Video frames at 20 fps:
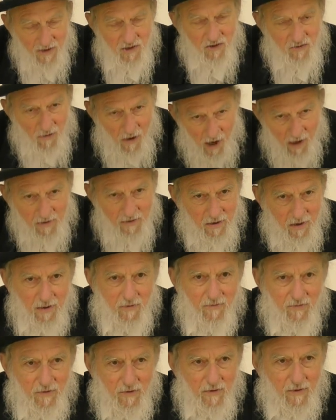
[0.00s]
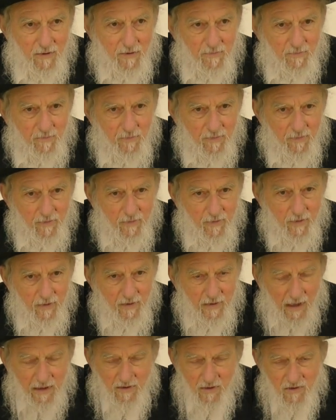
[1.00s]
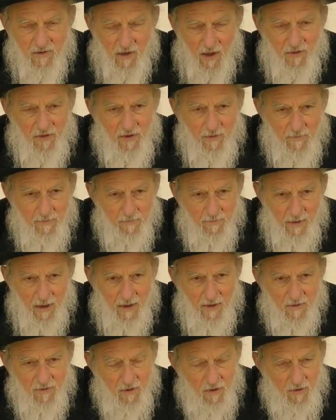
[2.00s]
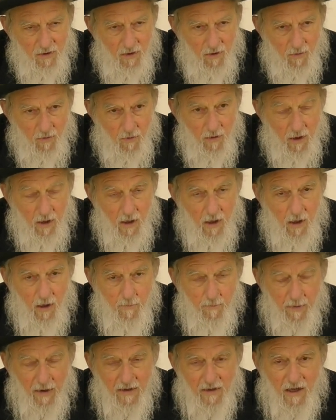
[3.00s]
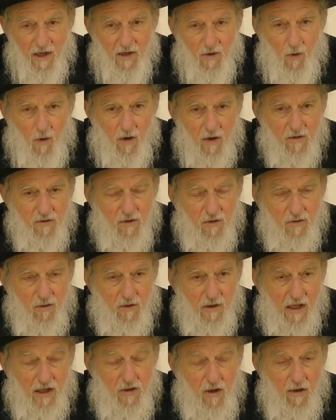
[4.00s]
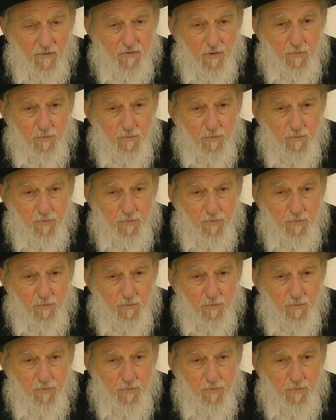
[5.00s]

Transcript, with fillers: destructive, that there's nothing better to do. But in order to do that, you have to